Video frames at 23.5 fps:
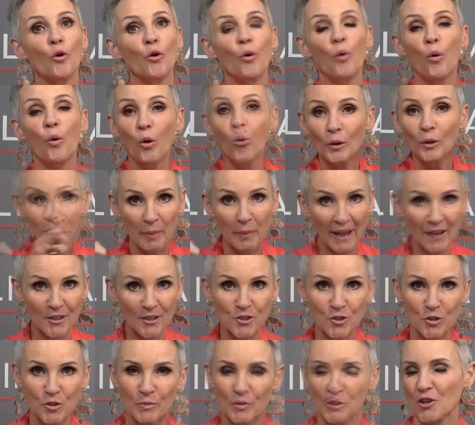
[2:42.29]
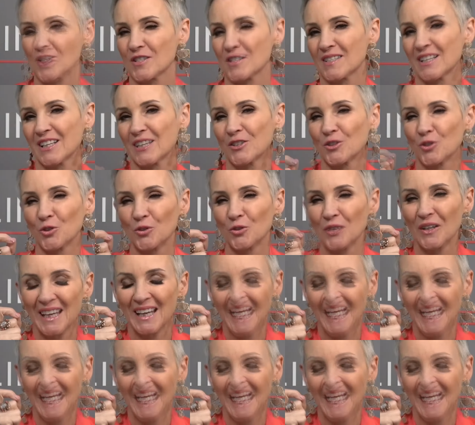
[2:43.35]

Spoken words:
all about you because they do